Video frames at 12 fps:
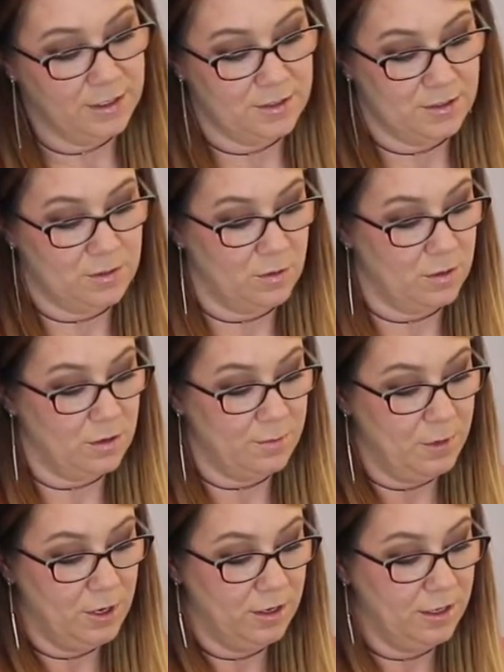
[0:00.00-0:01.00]
So I'm
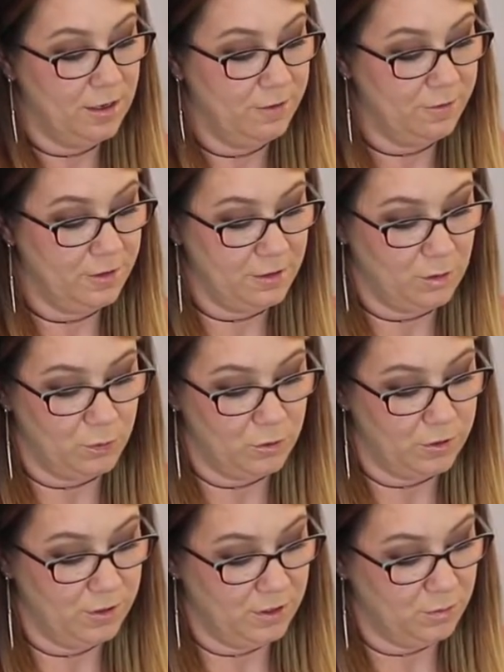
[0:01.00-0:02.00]
not covering the
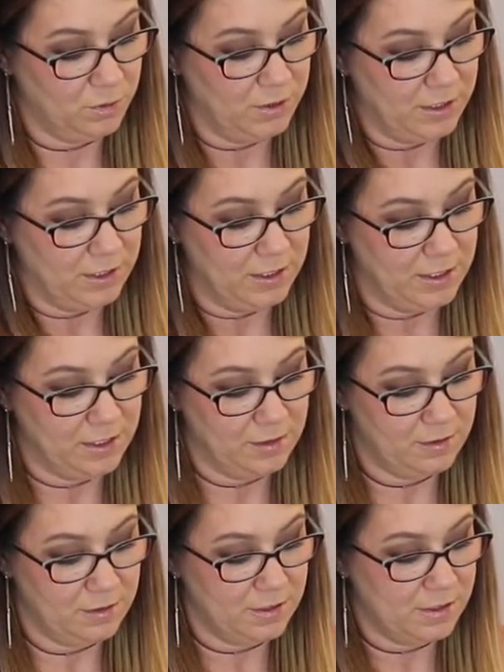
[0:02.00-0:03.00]
board completely. You
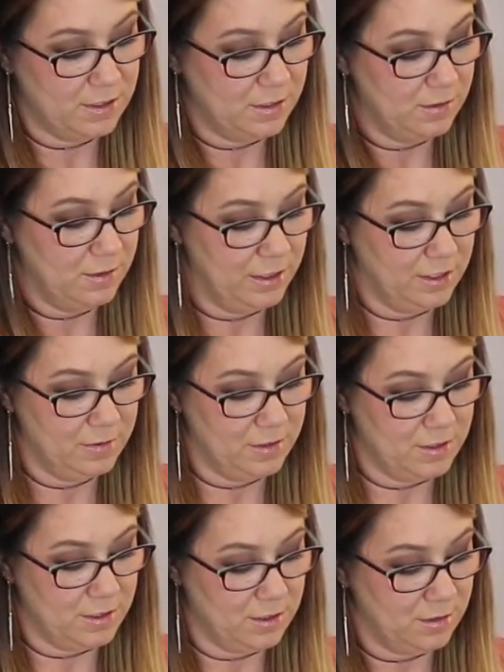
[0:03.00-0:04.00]
can still kind of
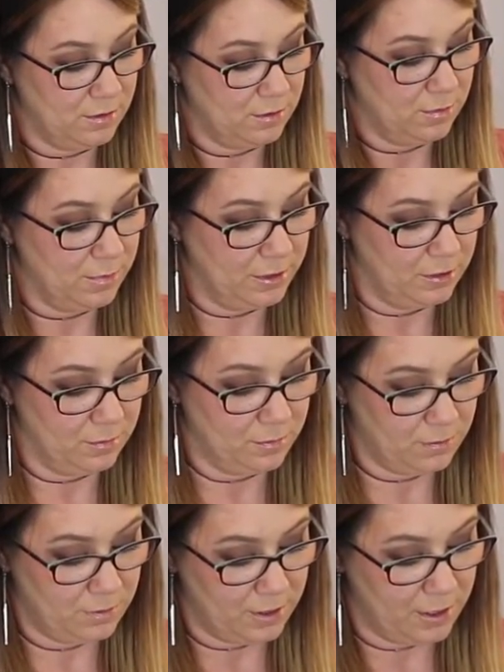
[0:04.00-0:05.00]
see a little bit
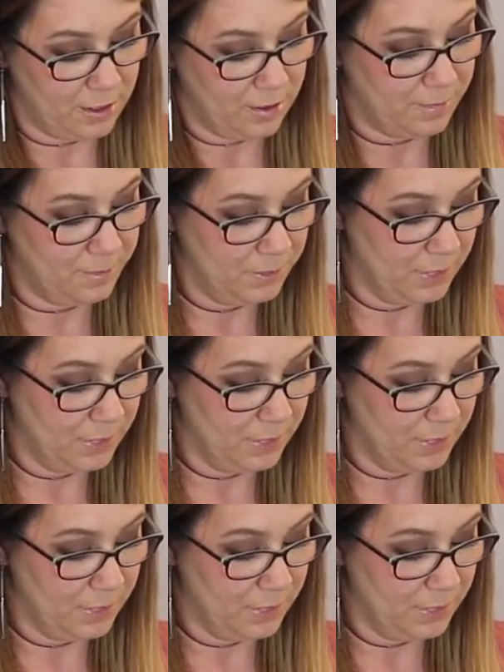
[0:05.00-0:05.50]
through there.